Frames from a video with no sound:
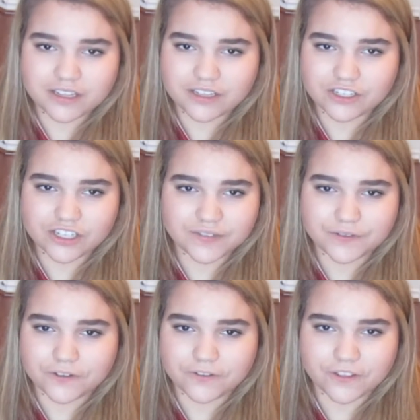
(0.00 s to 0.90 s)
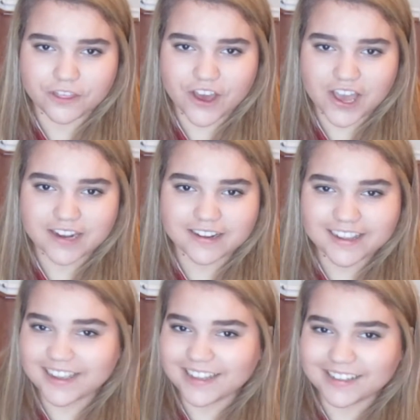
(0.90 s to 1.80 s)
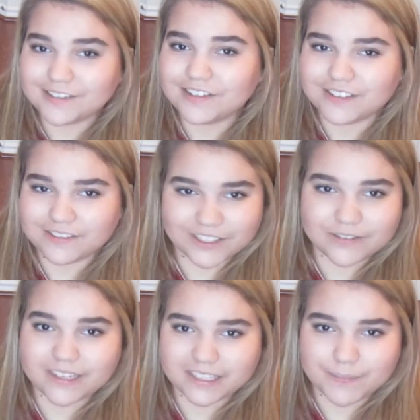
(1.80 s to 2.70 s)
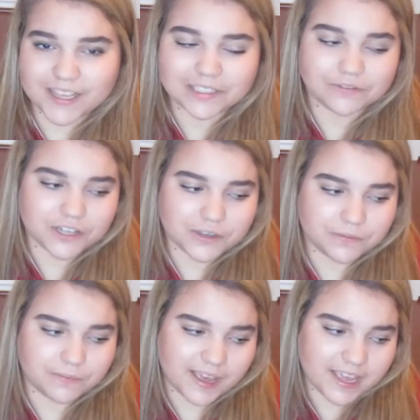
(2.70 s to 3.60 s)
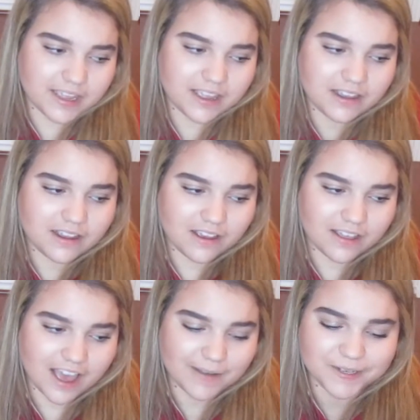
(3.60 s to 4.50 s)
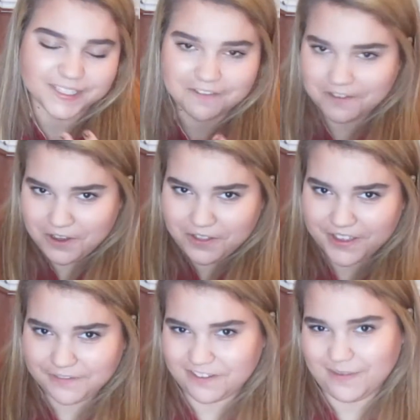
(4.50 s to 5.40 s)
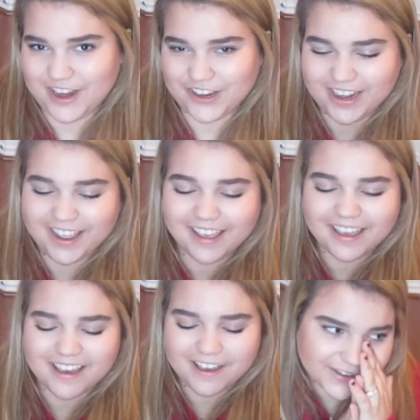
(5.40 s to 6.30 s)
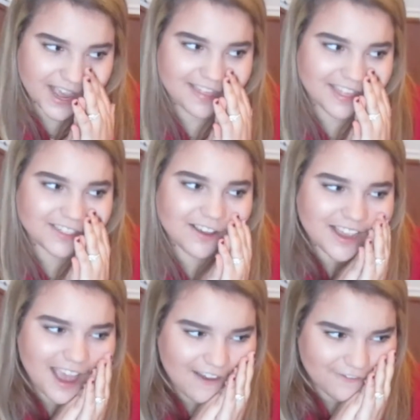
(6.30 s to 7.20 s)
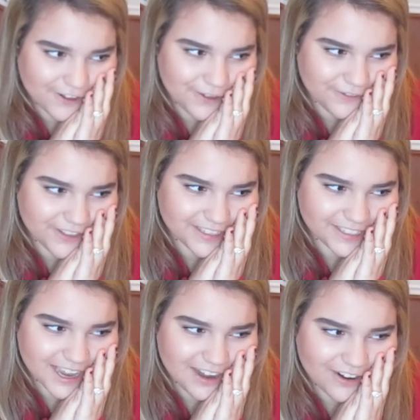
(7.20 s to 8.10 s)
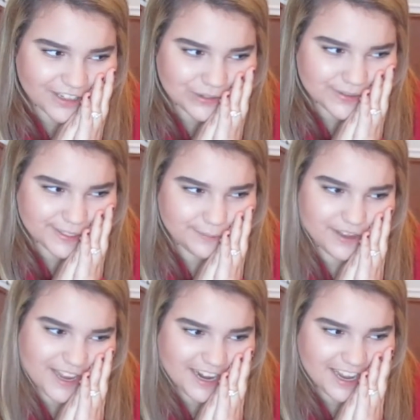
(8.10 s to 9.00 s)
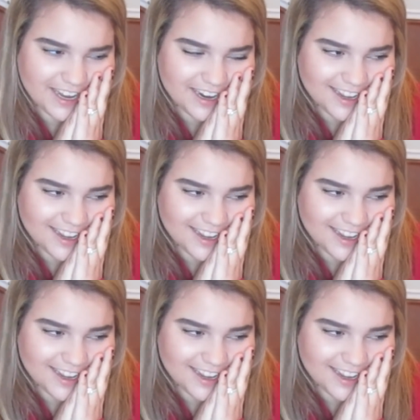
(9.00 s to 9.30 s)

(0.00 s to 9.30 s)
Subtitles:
just food for thought. Do what's best for you, but I'm just giving all the information. So yeah, that's all I have for you for this. It's kind of hard to explain it.